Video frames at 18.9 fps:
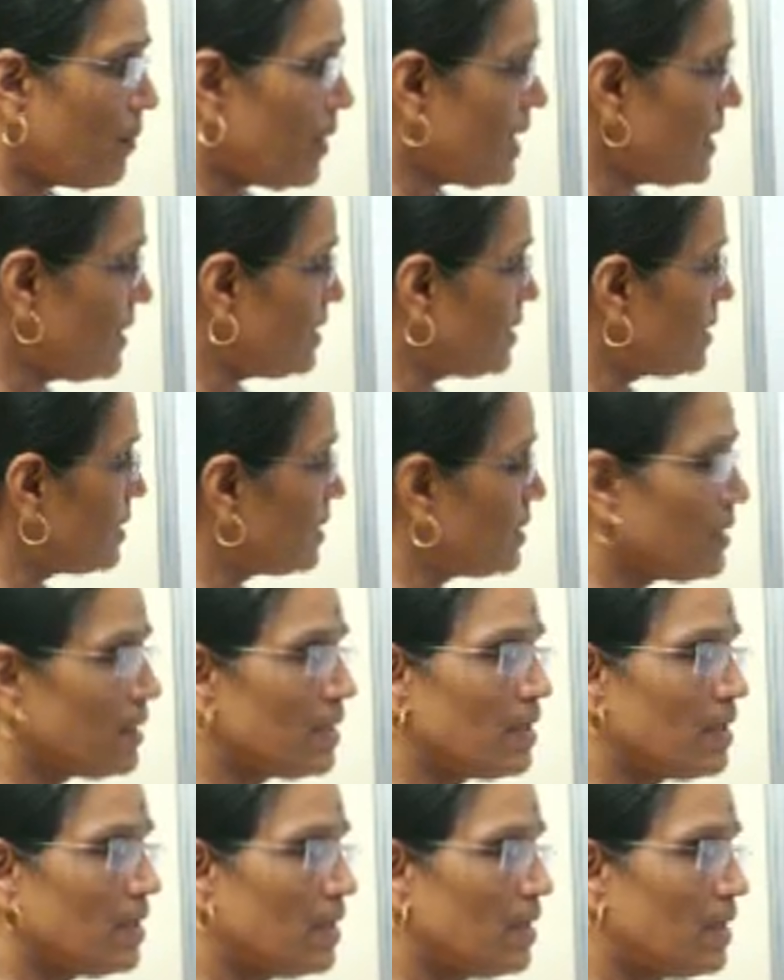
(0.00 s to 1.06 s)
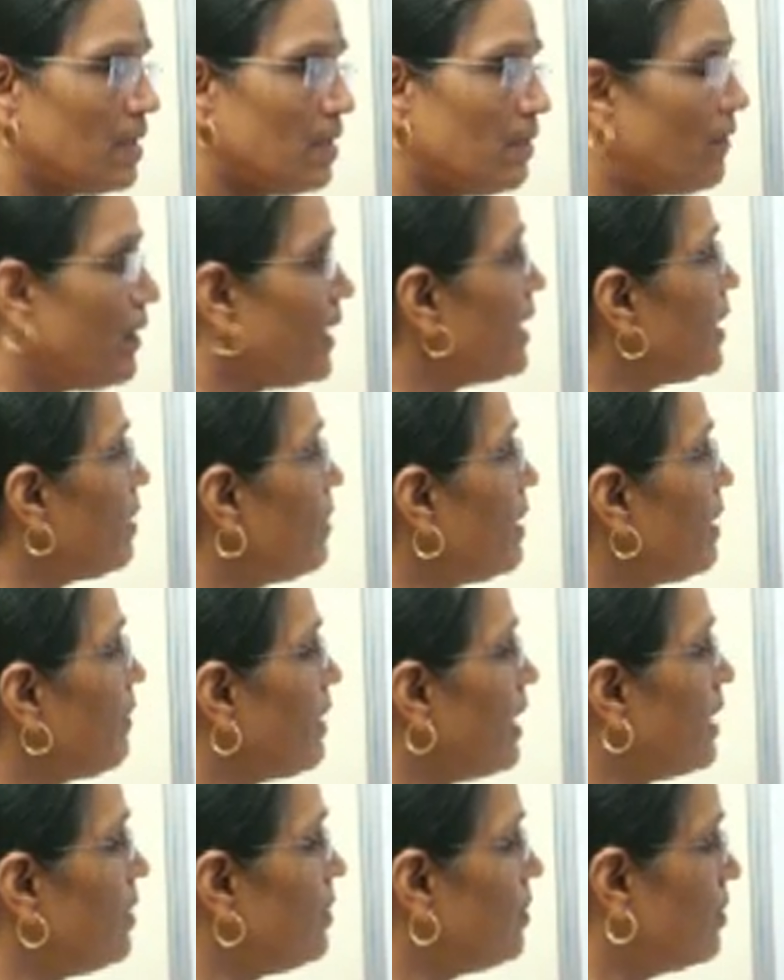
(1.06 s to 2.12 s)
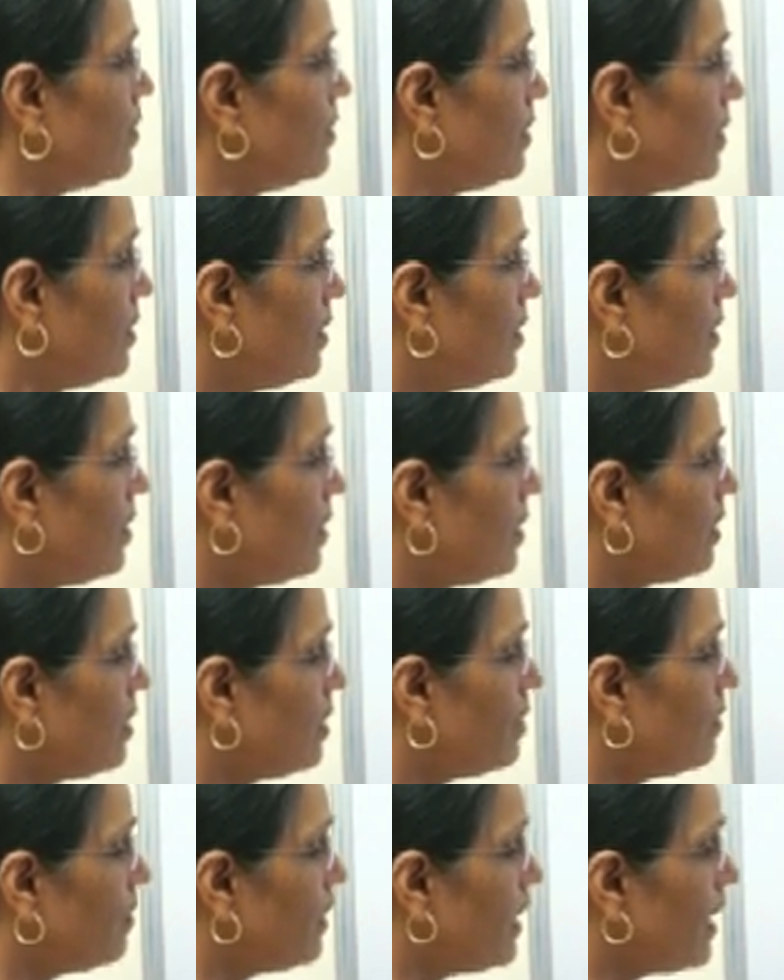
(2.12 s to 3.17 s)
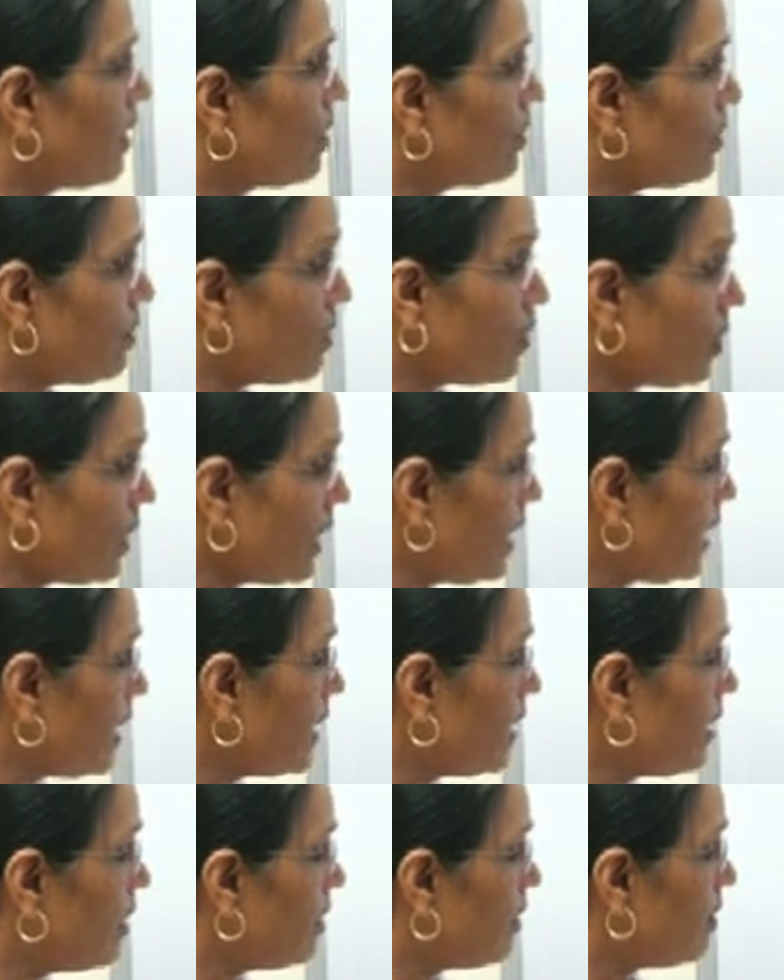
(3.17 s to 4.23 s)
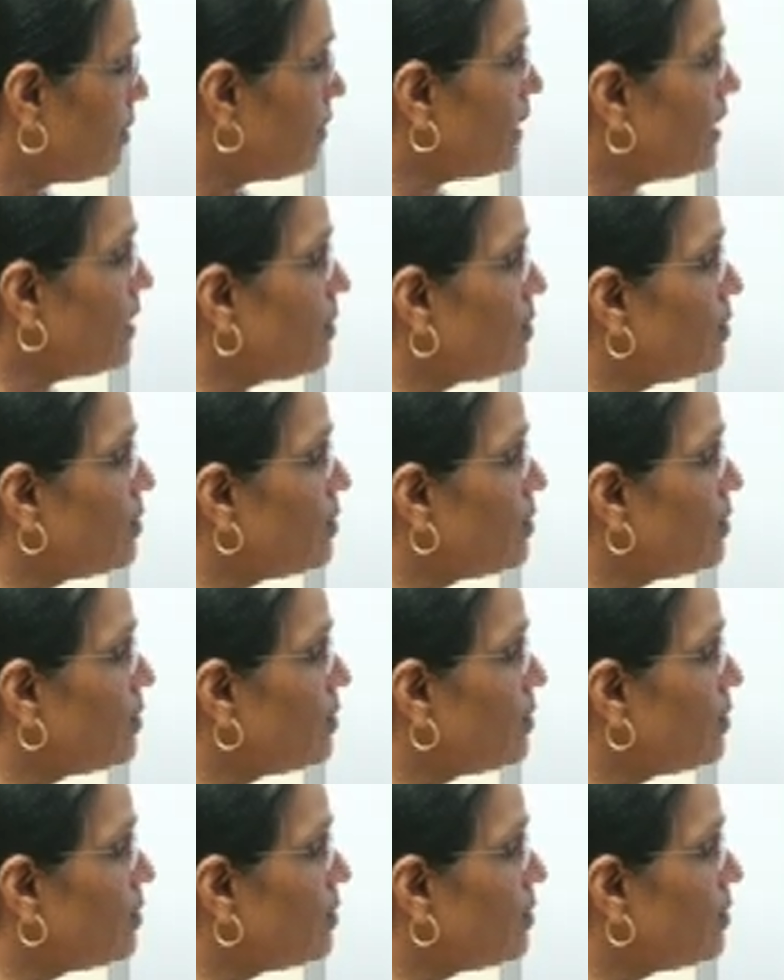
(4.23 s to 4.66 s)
plus 1 ml value, we have totally 1,